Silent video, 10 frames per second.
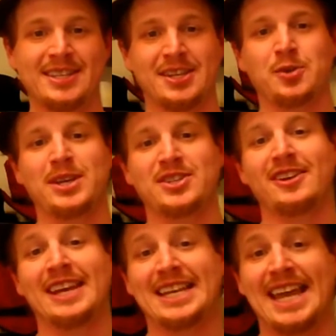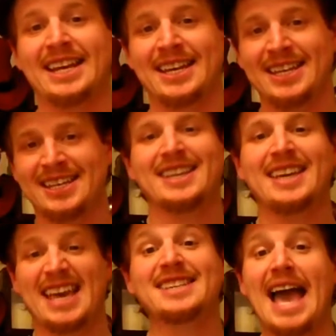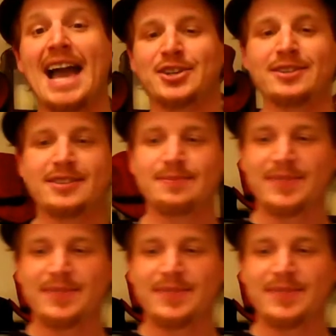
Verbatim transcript: the situation to dictate his actions.